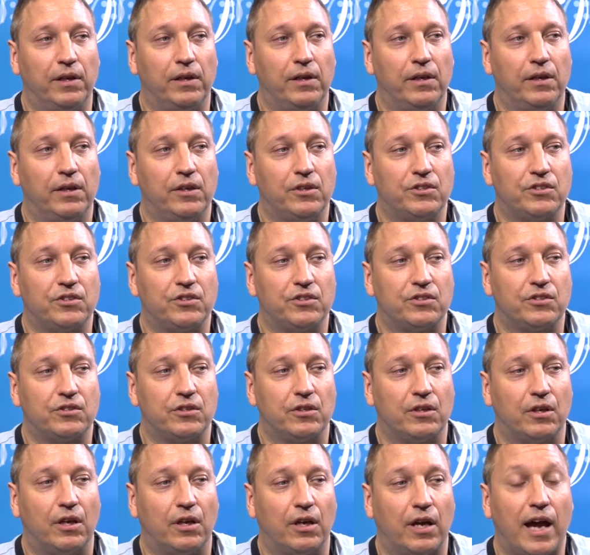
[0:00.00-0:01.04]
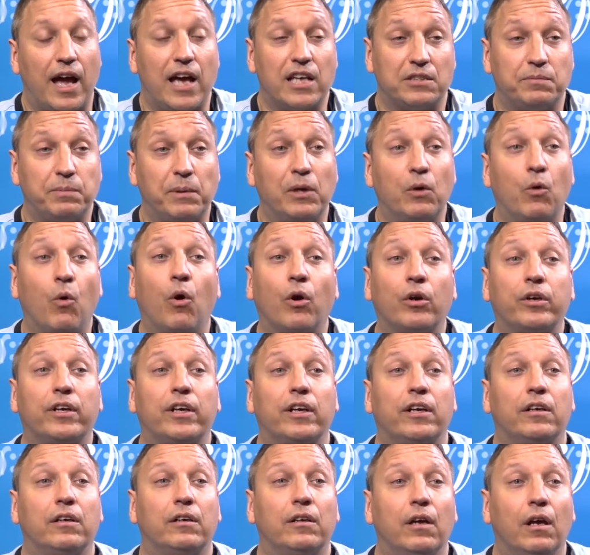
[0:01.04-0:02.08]
has been
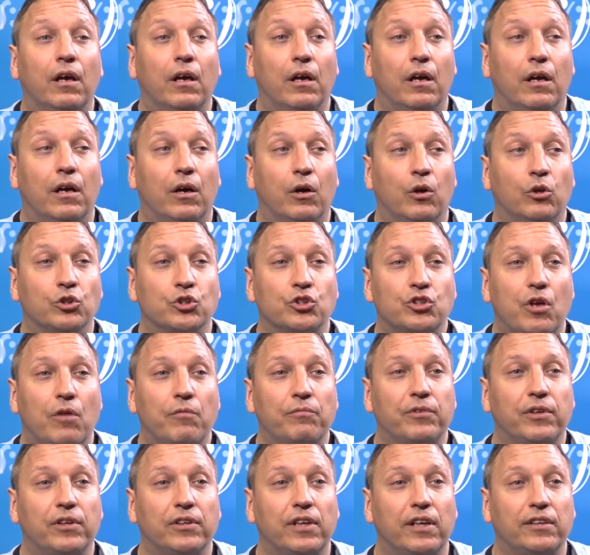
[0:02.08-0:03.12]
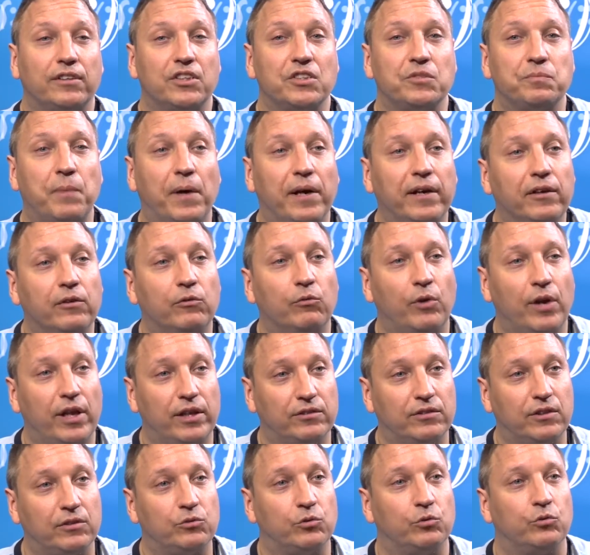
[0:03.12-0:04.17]
working on something that is very
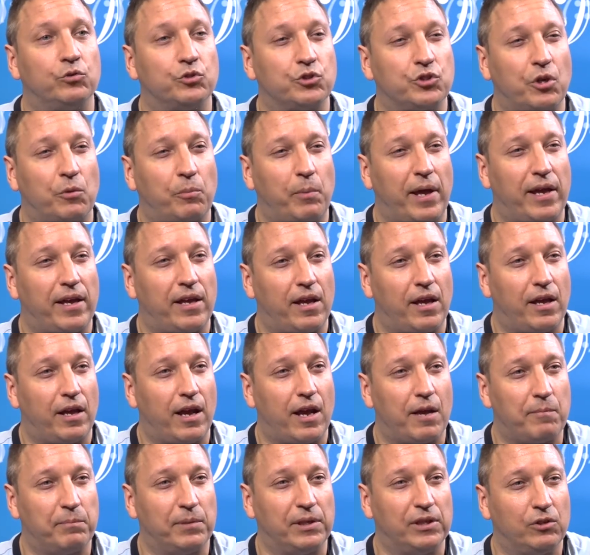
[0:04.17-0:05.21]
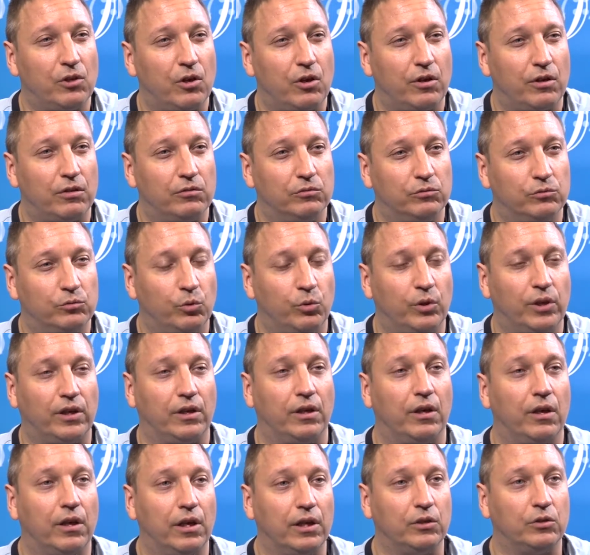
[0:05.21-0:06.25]
related to the survey I have been
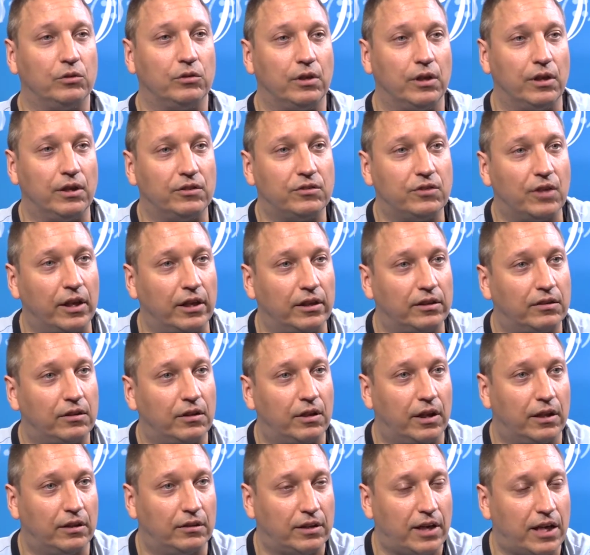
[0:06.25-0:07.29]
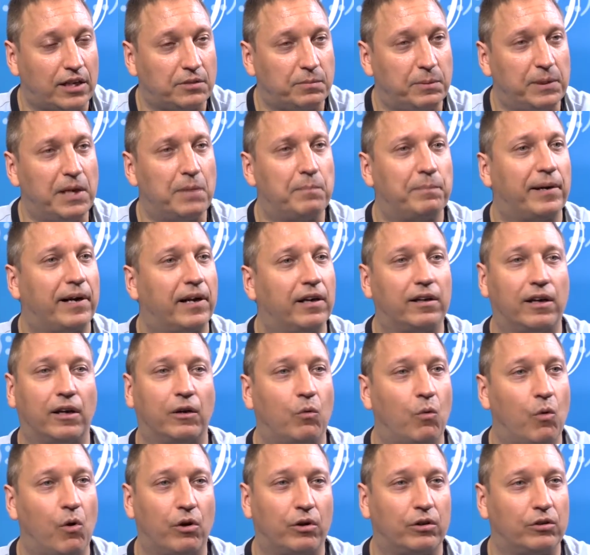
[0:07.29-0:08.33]
doing. It has been a parallel
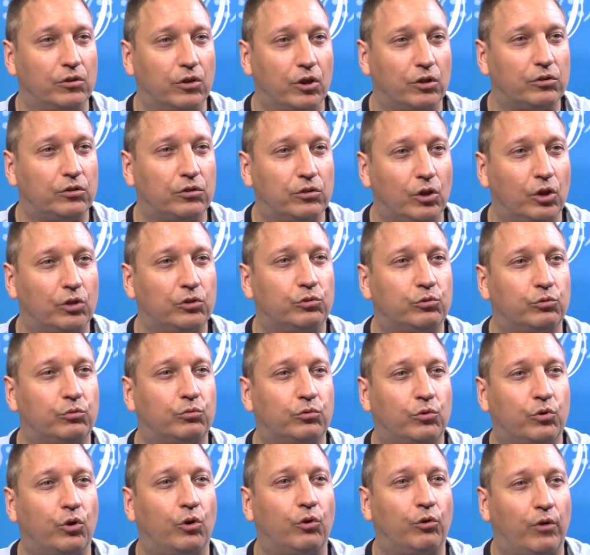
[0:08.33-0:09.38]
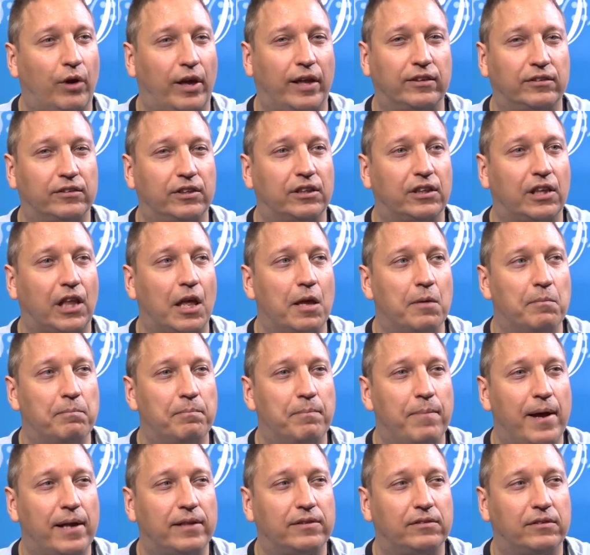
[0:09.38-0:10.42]
work, not correlated,
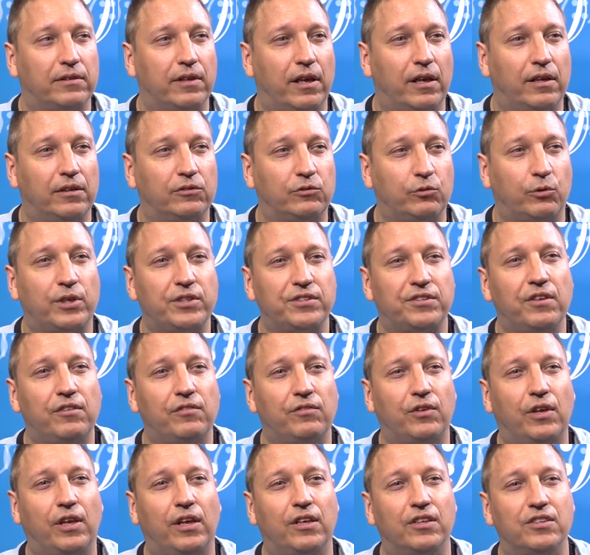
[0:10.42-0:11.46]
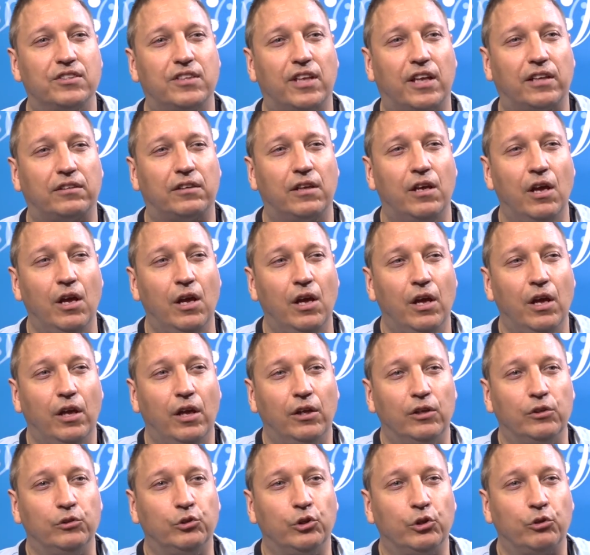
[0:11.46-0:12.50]
but the interesting thing is that
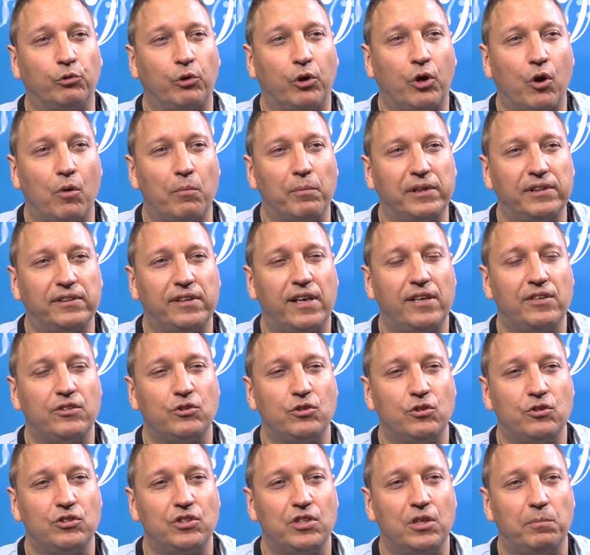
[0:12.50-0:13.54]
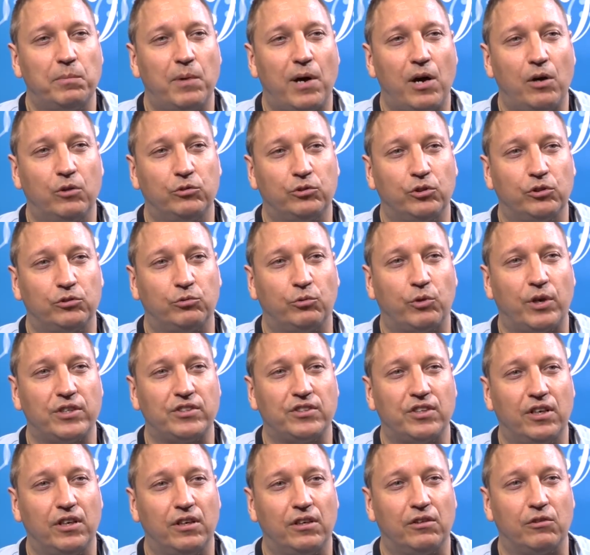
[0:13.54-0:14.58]
the recommendations about
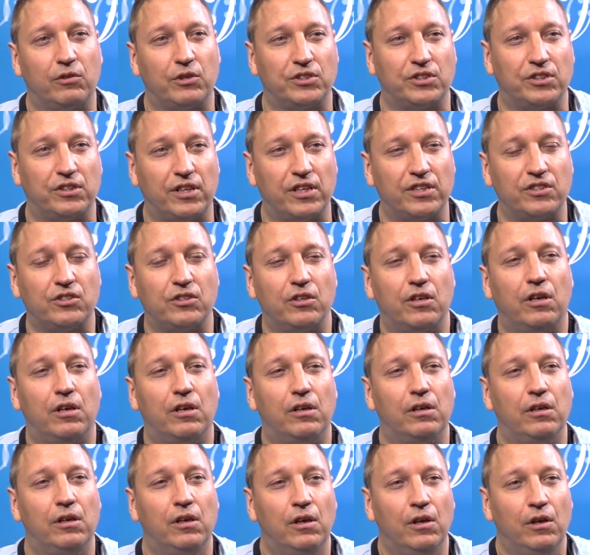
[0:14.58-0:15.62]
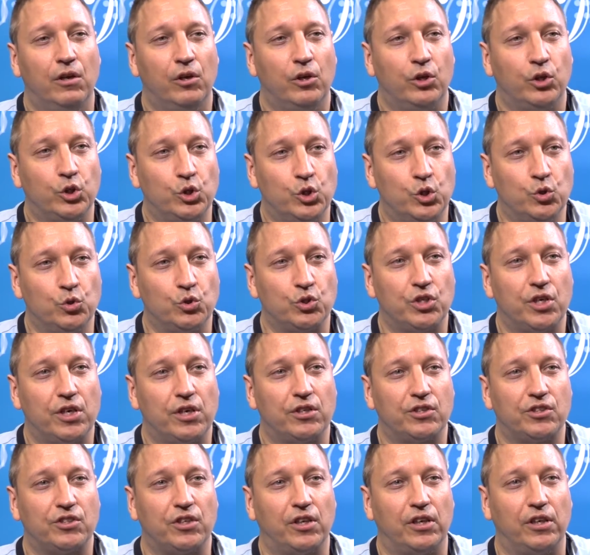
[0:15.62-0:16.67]
addressing residential
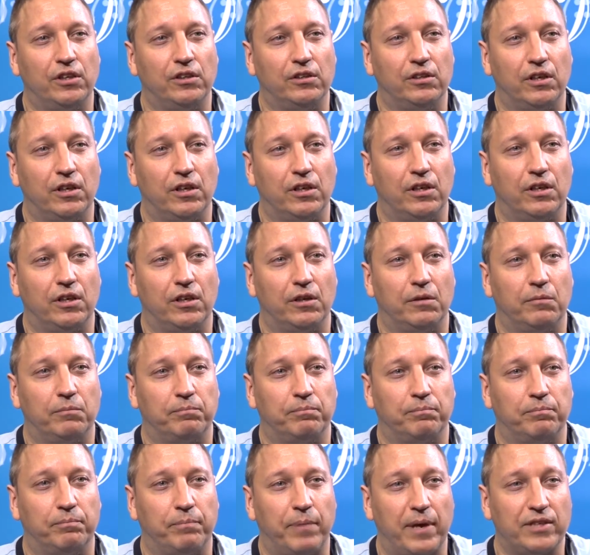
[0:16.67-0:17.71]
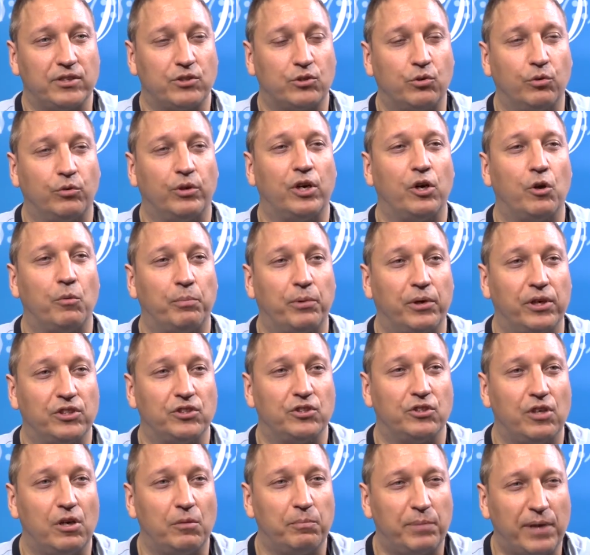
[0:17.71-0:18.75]
users in the best current
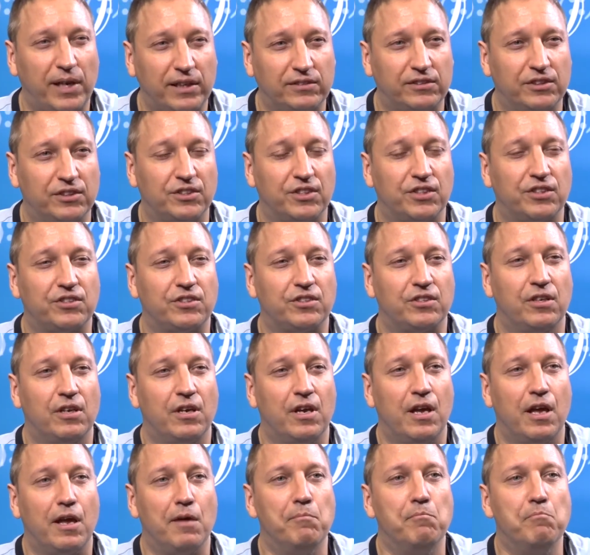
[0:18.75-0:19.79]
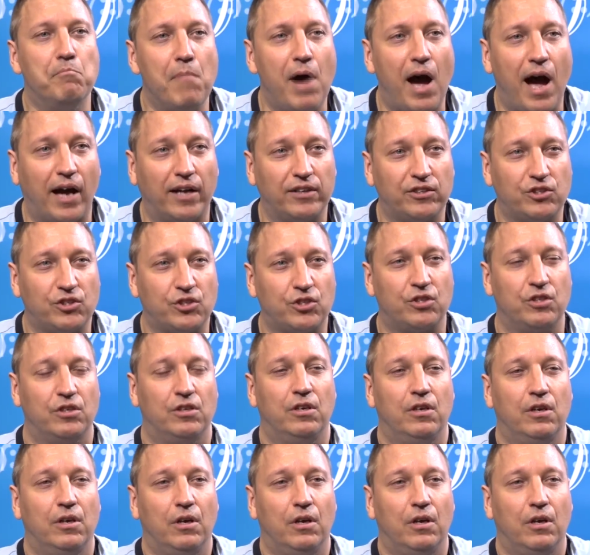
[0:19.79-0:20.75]
operational practices match